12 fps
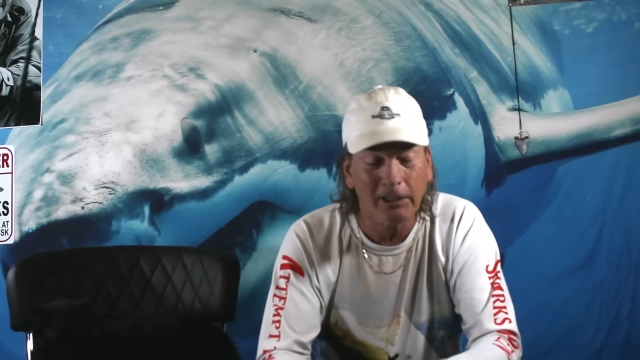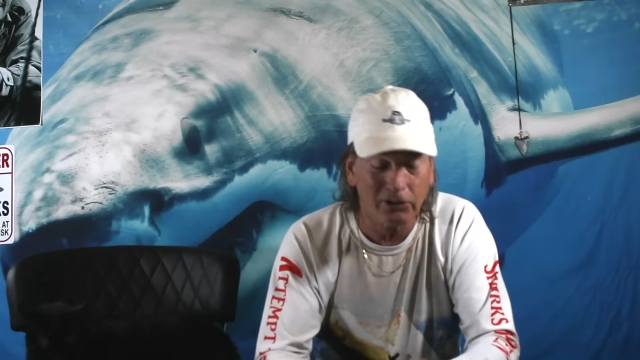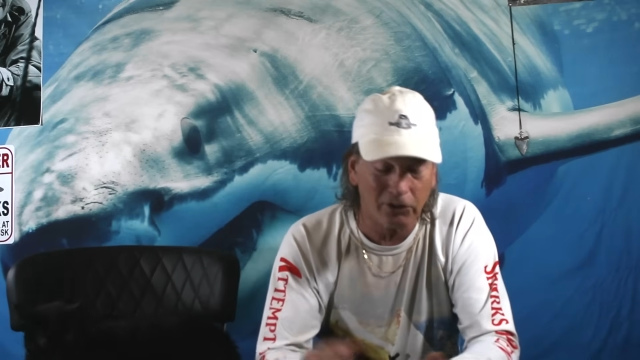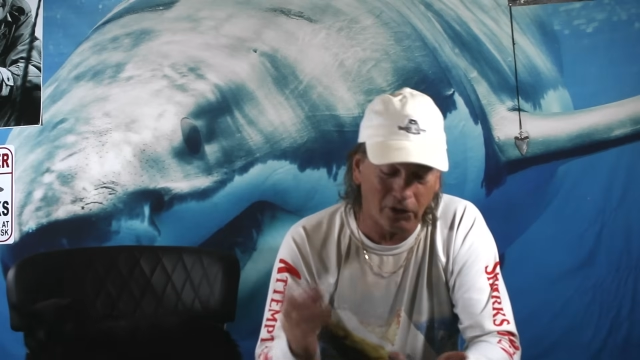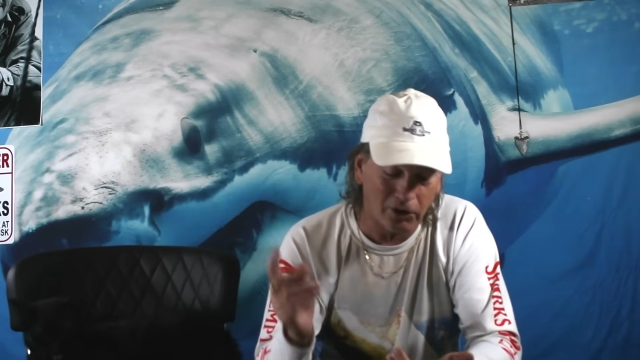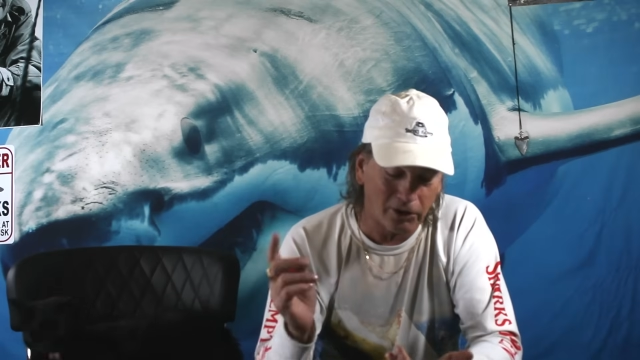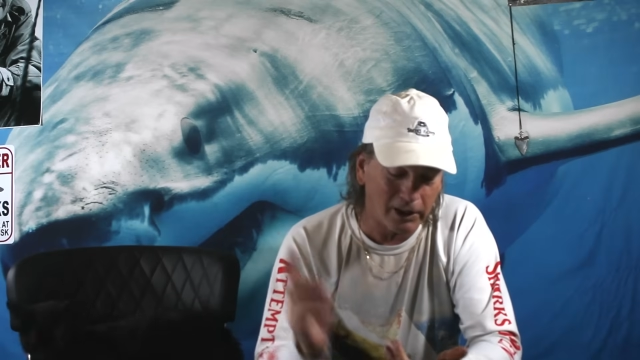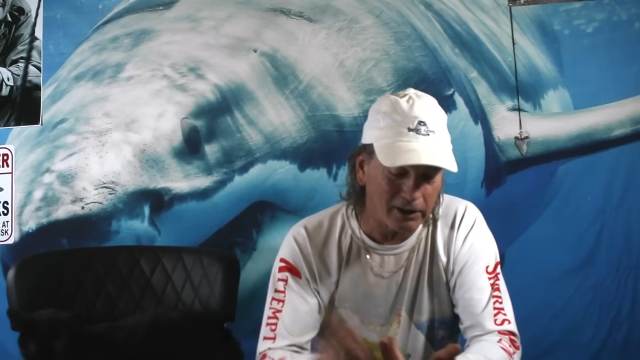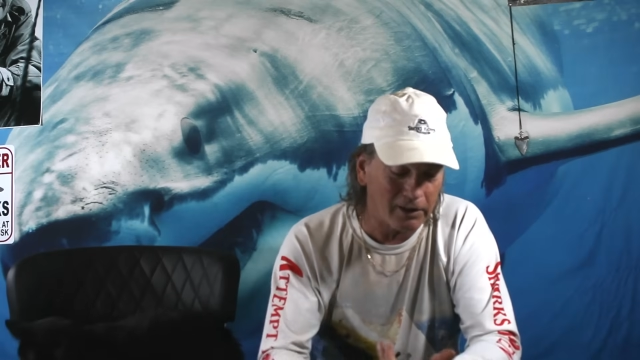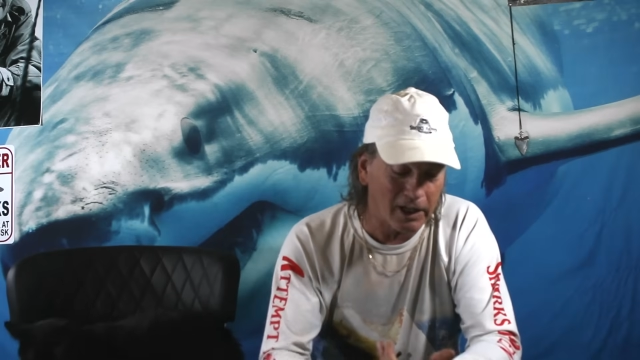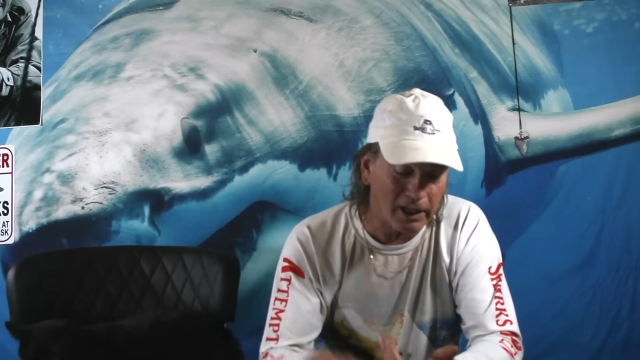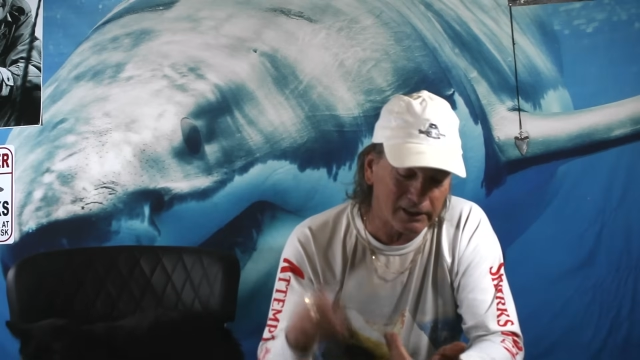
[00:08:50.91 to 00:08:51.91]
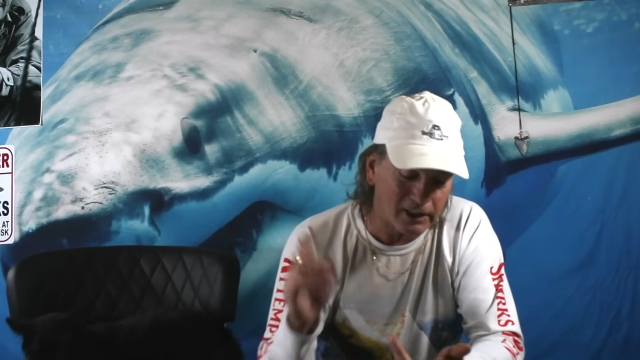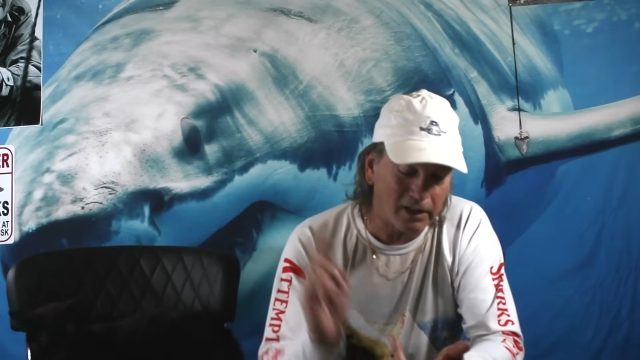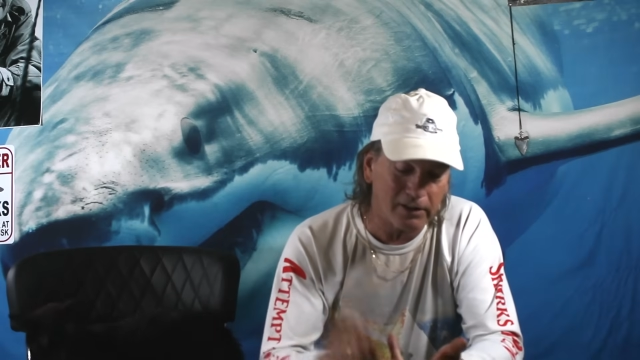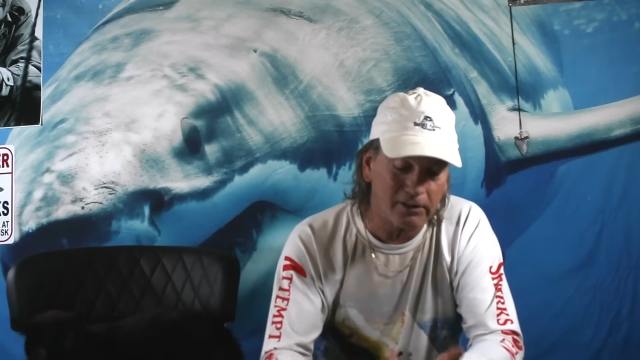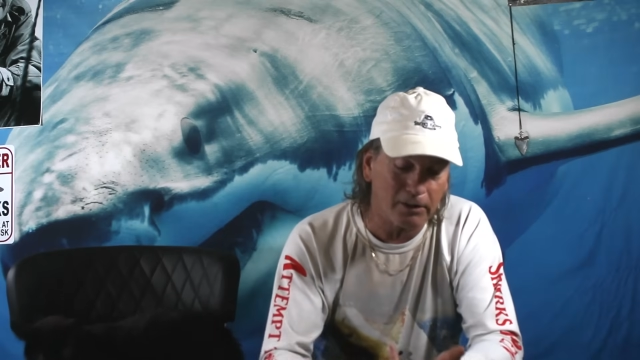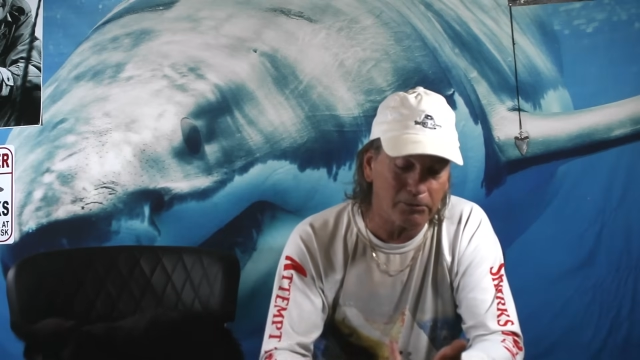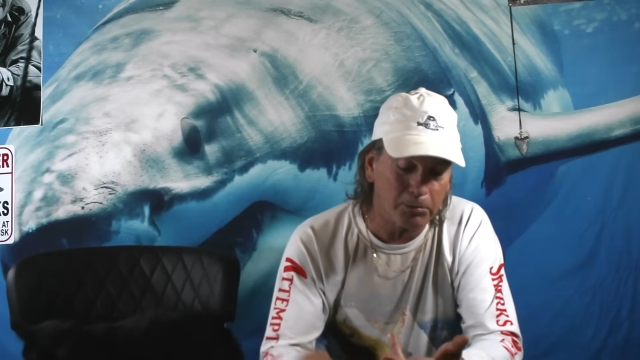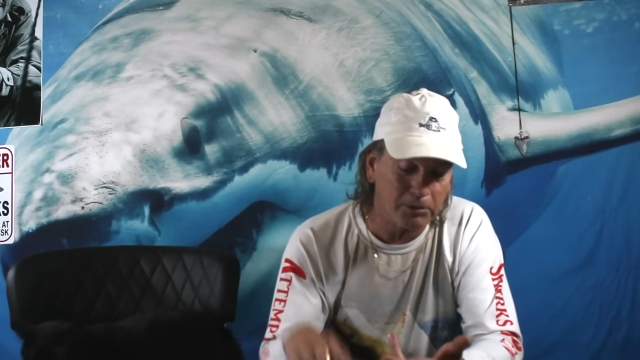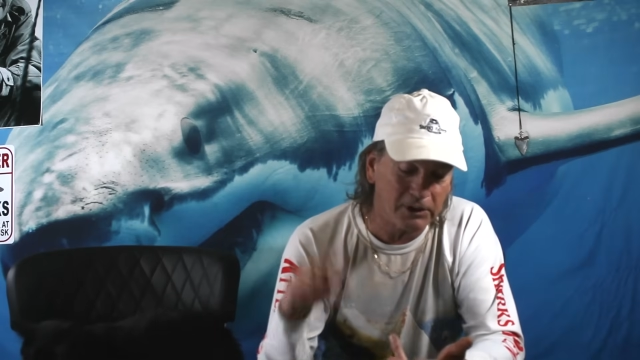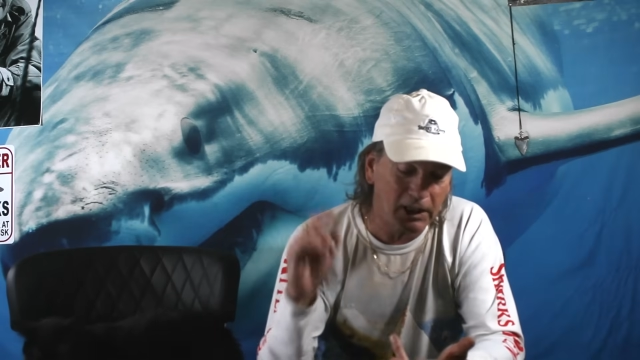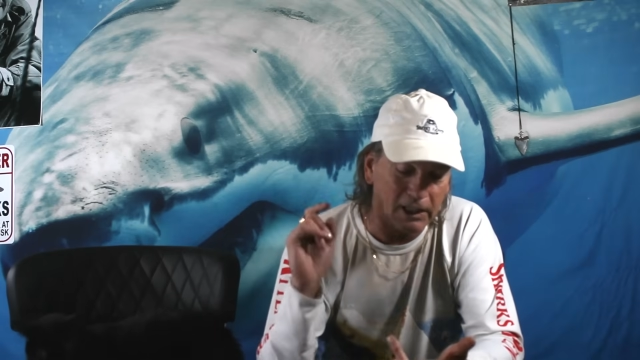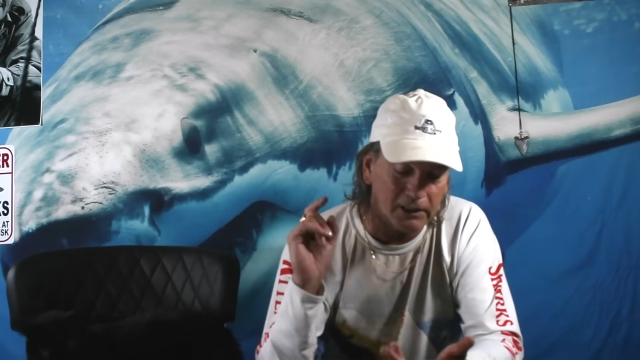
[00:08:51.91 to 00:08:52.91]
So an attack, not an attempt to
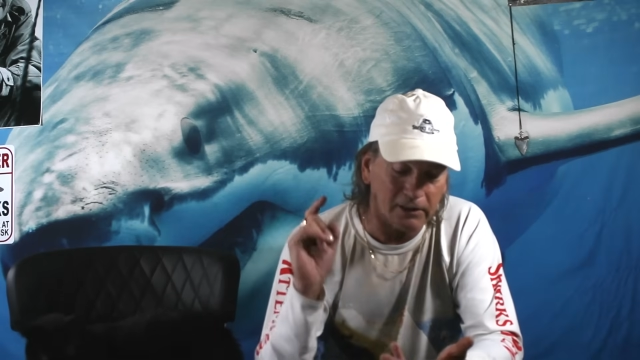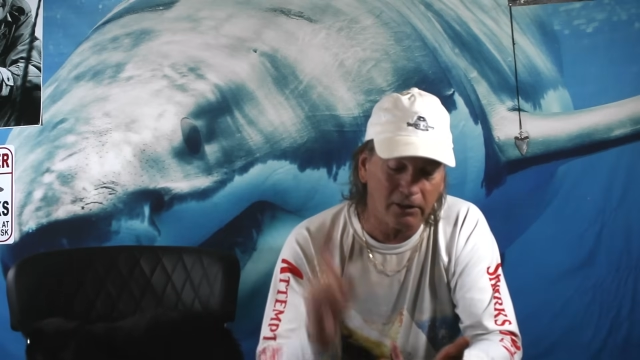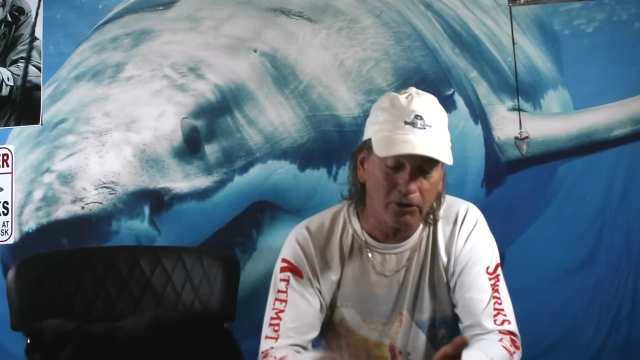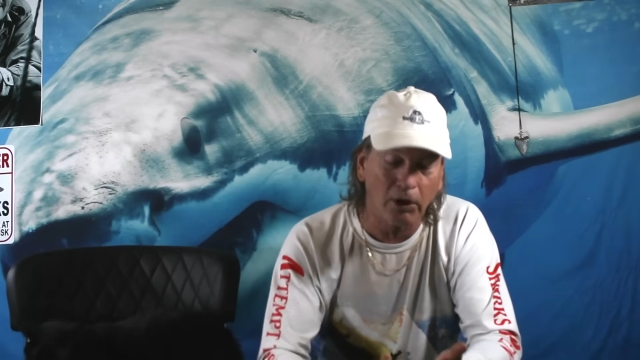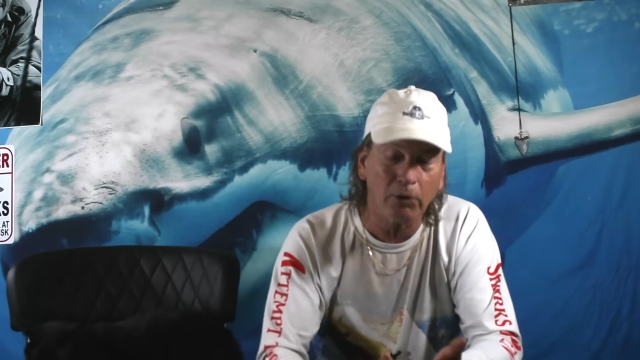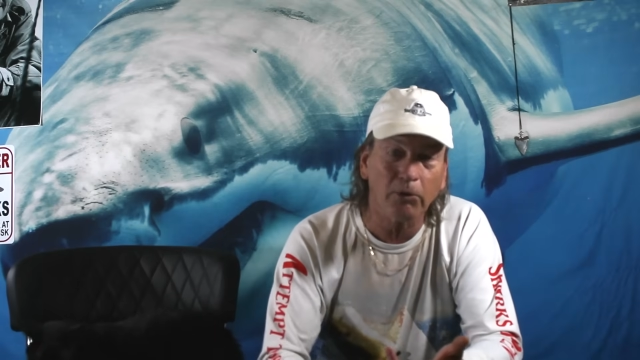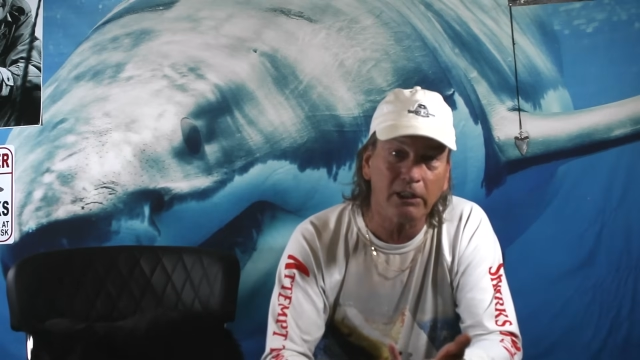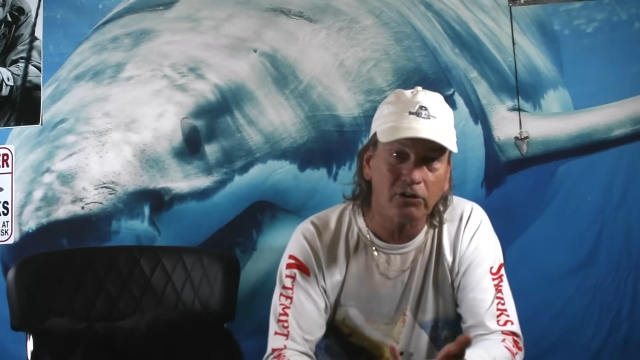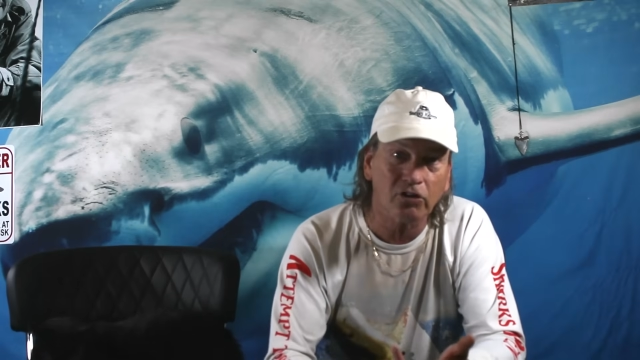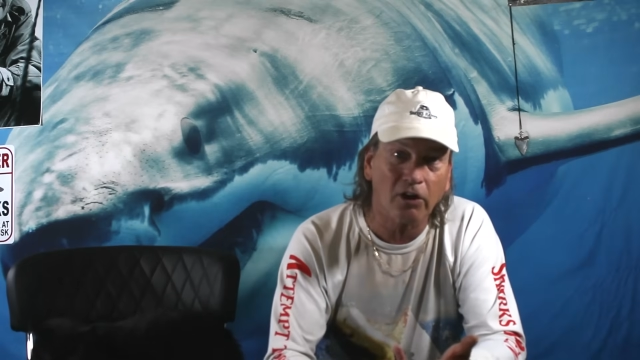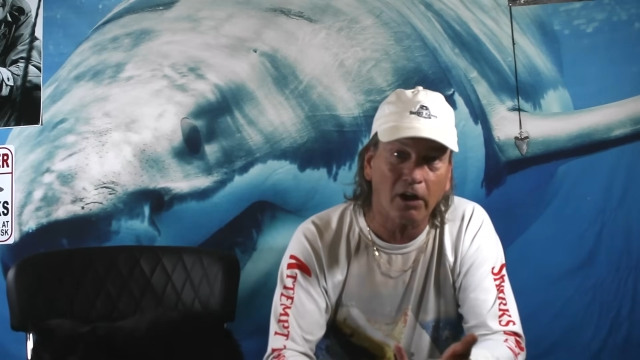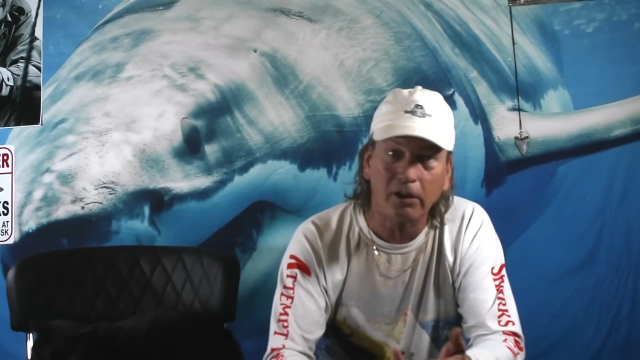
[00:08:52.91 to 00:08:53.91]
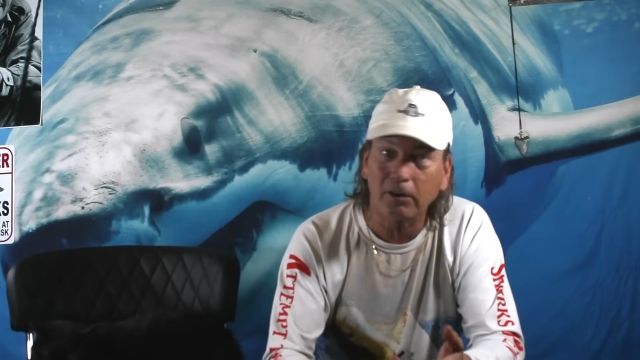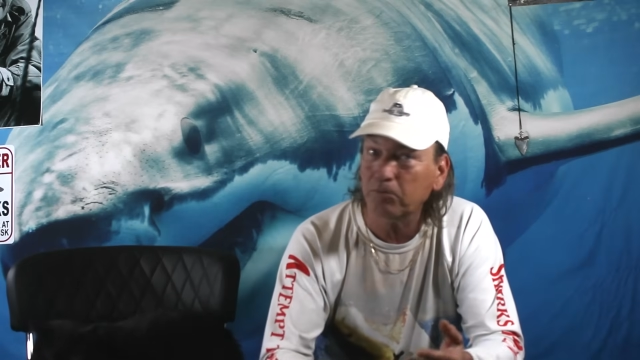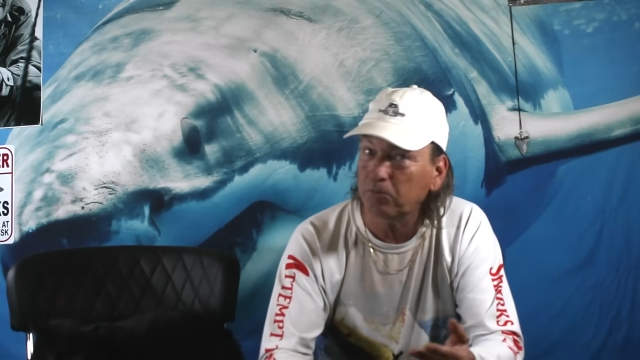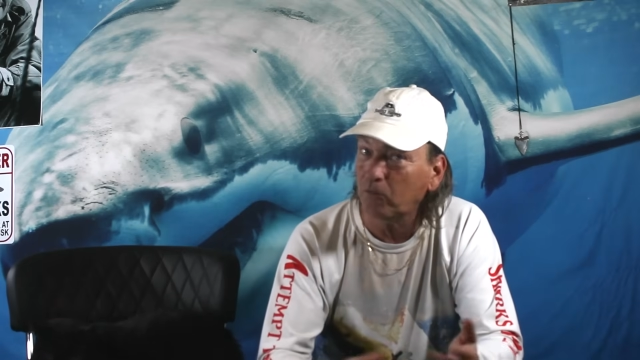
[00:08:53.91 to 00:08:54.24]
predate, great white shark,